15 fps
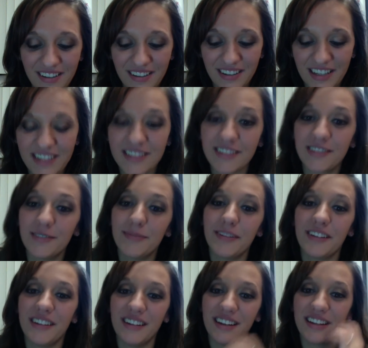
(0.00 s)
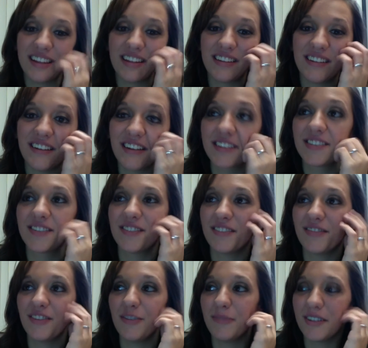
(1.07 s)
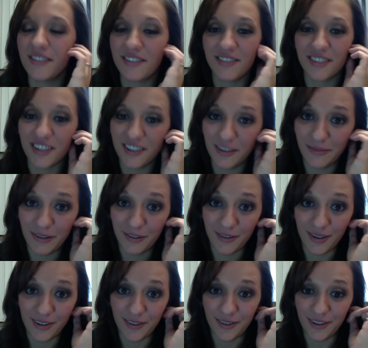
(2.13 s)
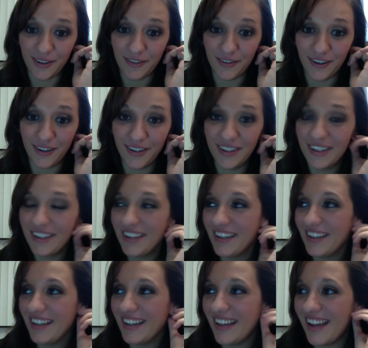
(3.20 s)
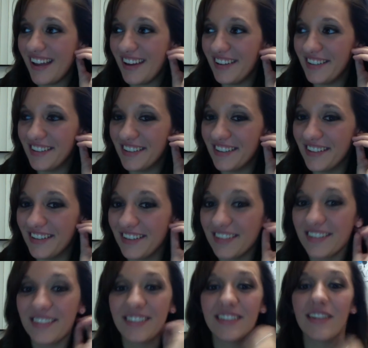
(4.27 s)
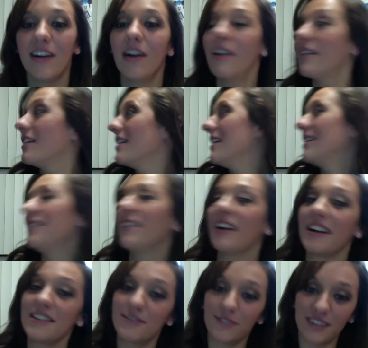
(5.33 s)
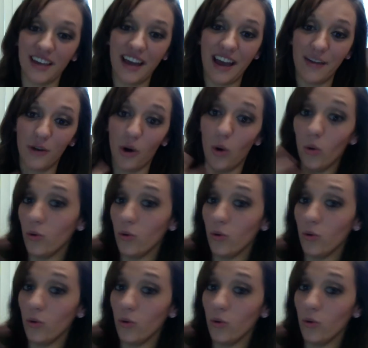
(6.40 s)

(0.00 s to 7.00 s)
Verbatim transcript: It's gonna be, I think the next few months are gonna be really, really fun. And uh, And you guys will get have a whole